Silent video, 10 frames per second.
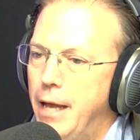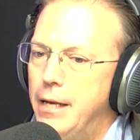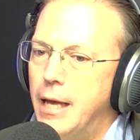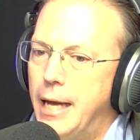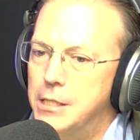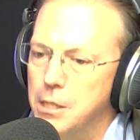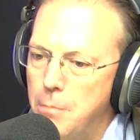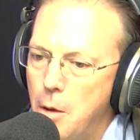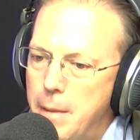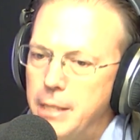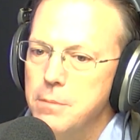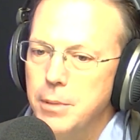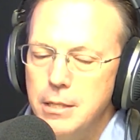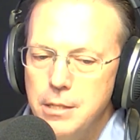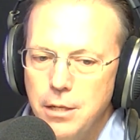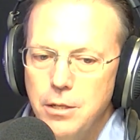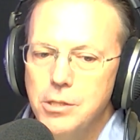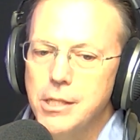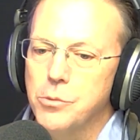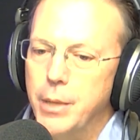And as the momentum
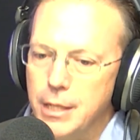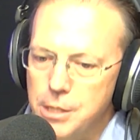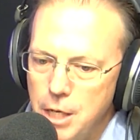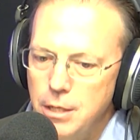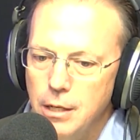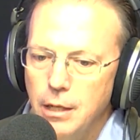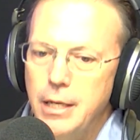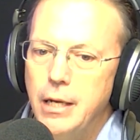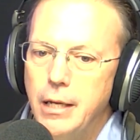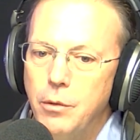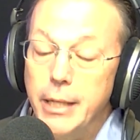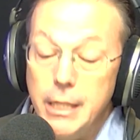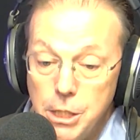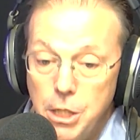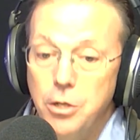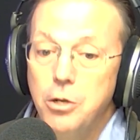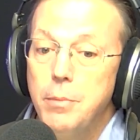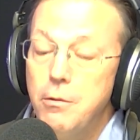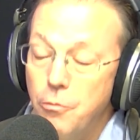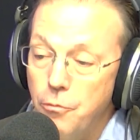continues, as we continue to lean in, we continue to
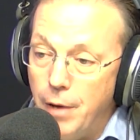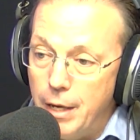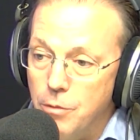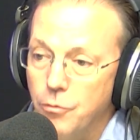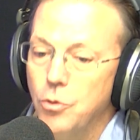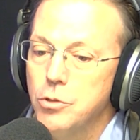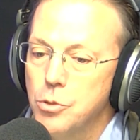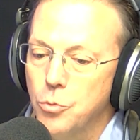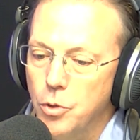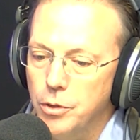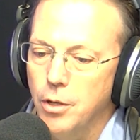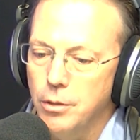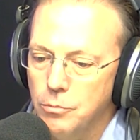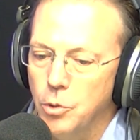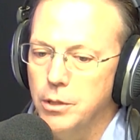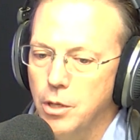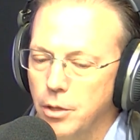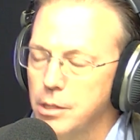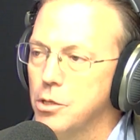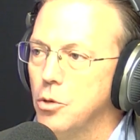be faithful toward God, what
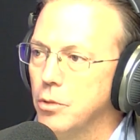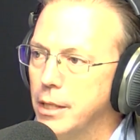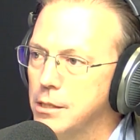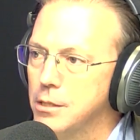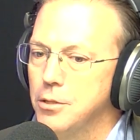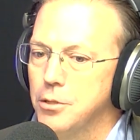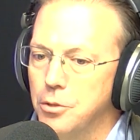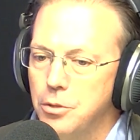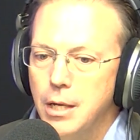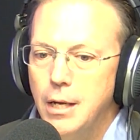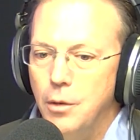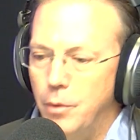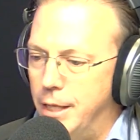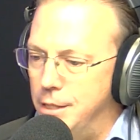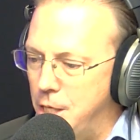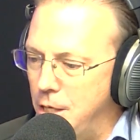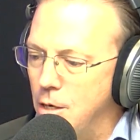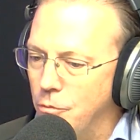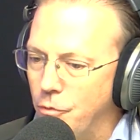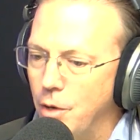God has called us to do, we
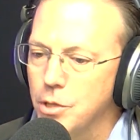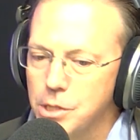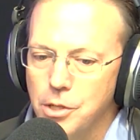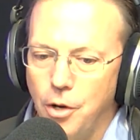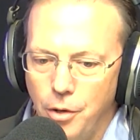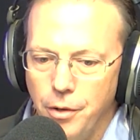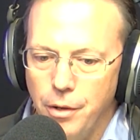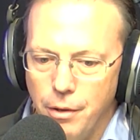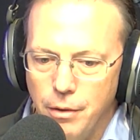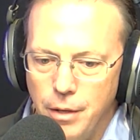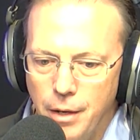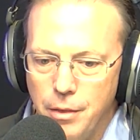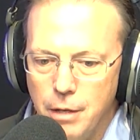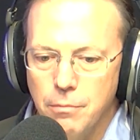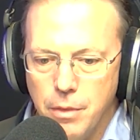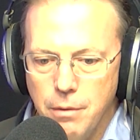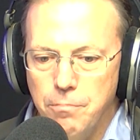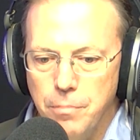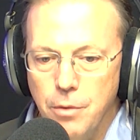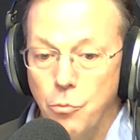continue to focus on
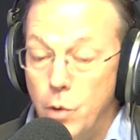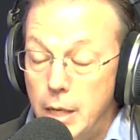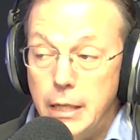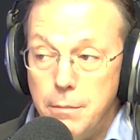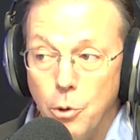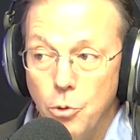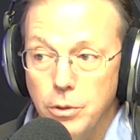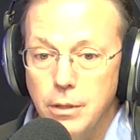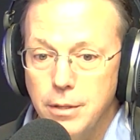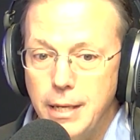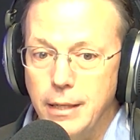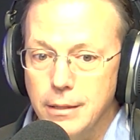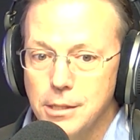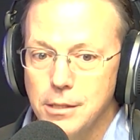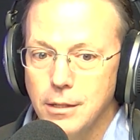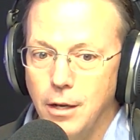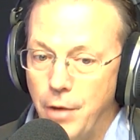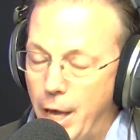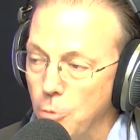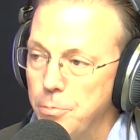the really important things
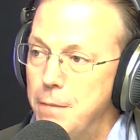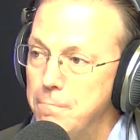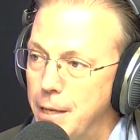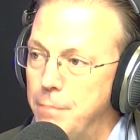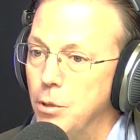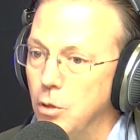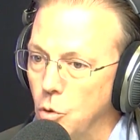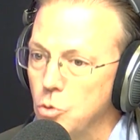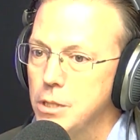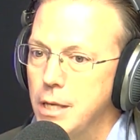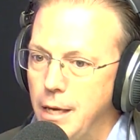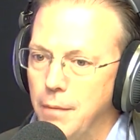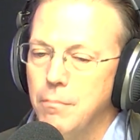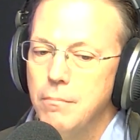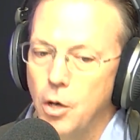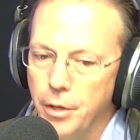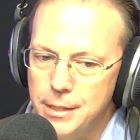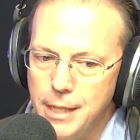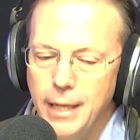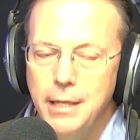of helping people look to Him on
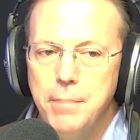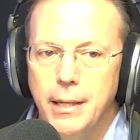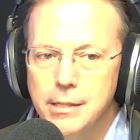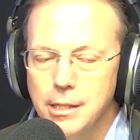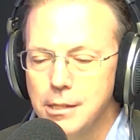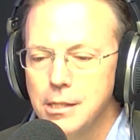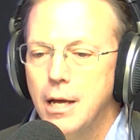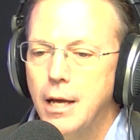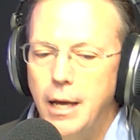a daily basis.